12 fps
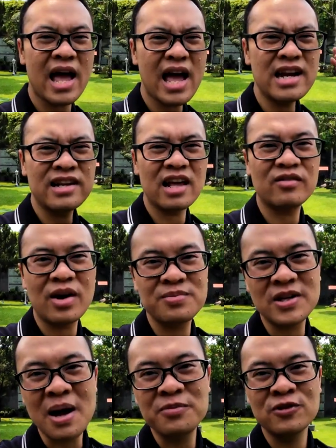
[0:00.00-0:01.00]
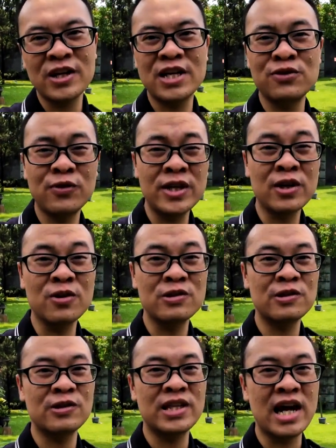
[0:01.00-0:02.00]
And that wraps up today's video.
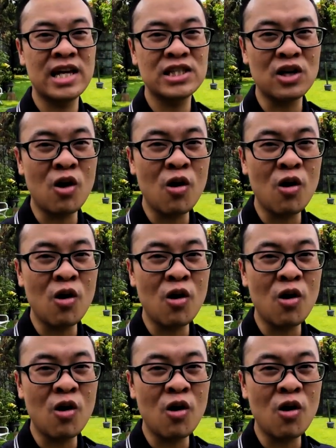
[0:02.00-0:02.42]
So that is